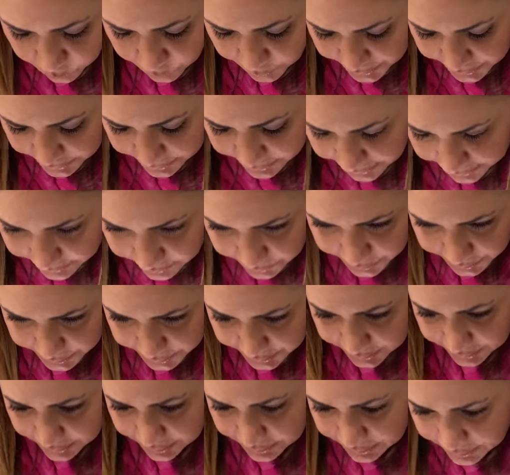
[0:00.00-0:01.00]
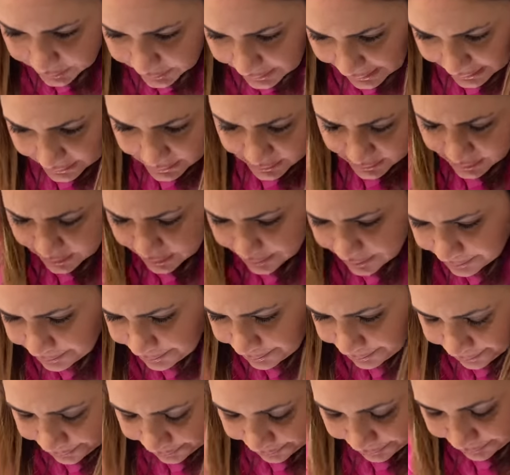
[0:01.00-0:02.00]
What did I order last
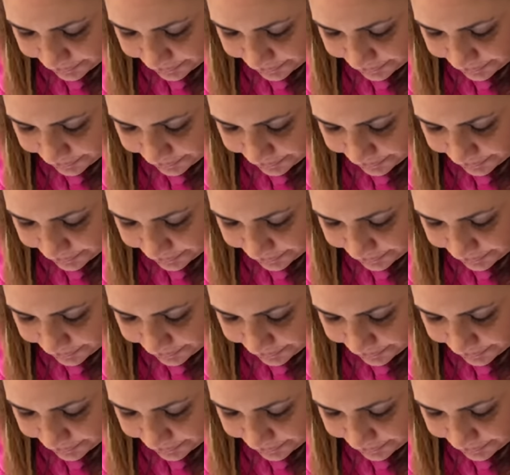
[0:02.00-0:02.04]
time?